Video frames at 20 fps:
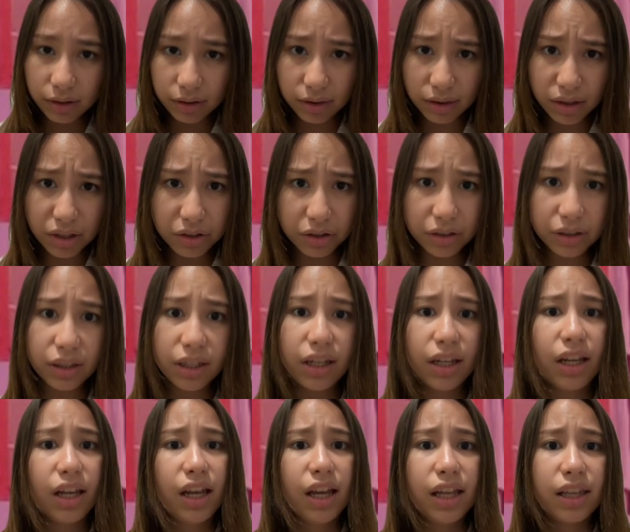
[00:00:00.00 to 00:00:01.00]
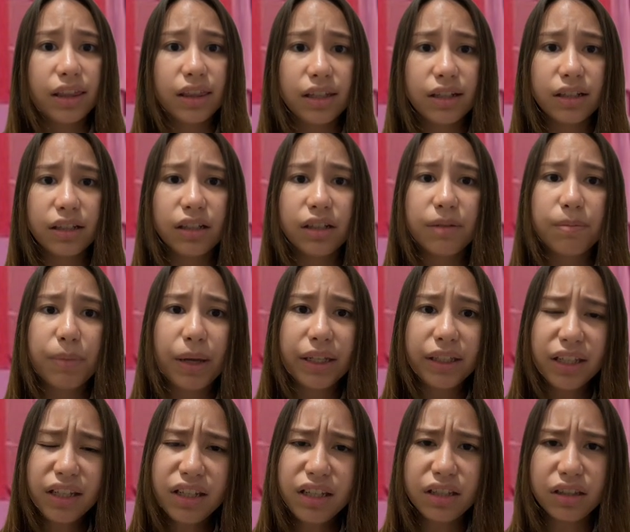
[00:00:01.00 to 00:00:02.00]
Third, the
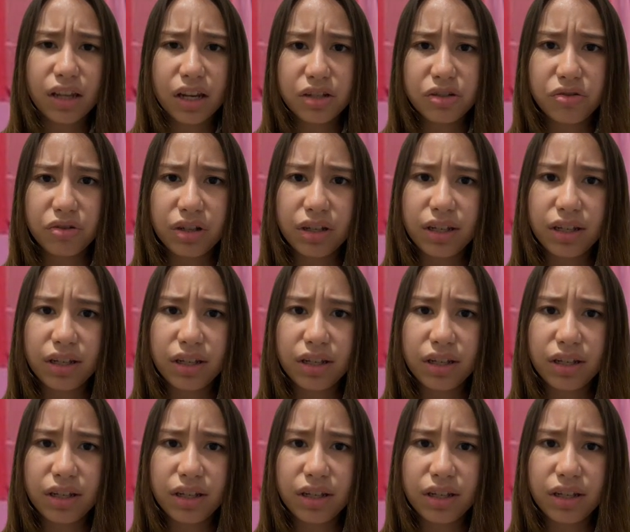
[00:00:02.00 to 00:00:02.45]
banking industry